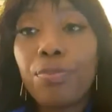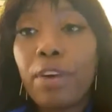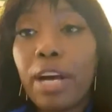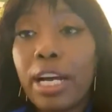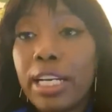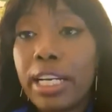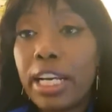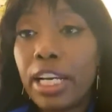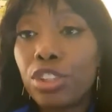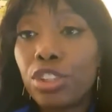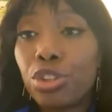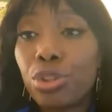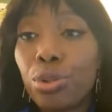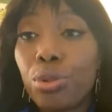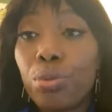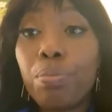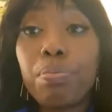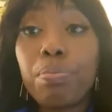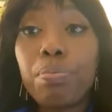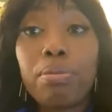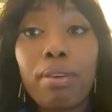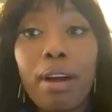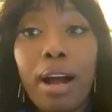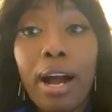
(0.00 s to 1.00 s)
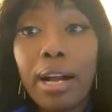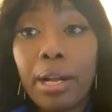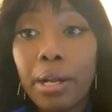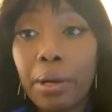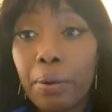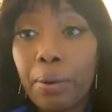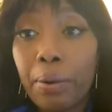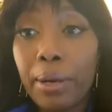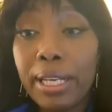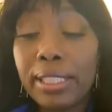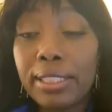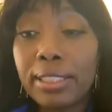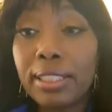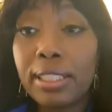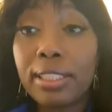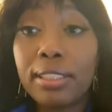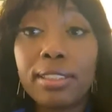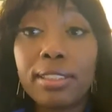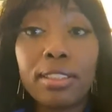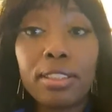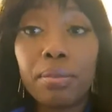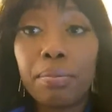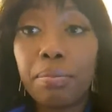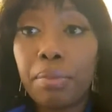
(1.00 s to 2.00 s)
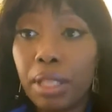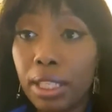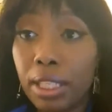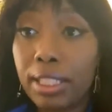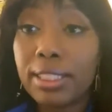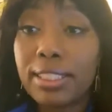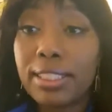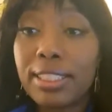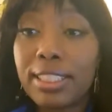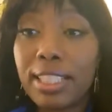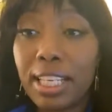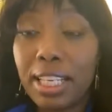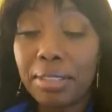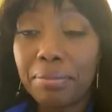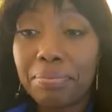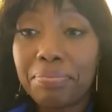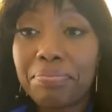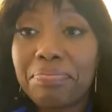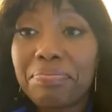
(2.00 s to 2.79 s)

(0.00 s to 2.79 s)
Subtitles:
financial progress and stability.